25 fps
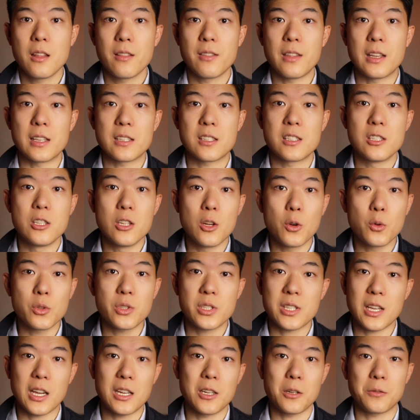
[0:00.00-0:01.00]
there's no
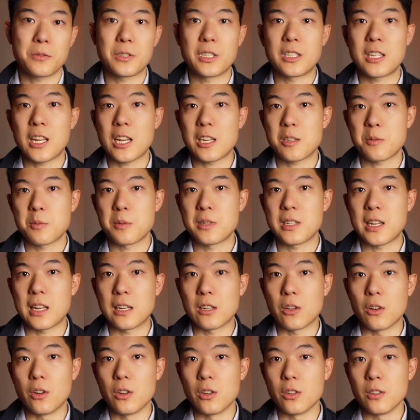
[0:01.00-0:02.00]
sign of detachment
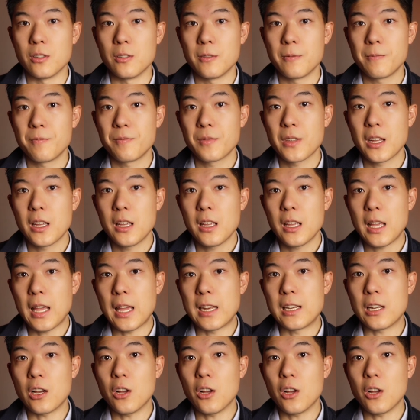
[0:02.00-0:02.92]
at all. And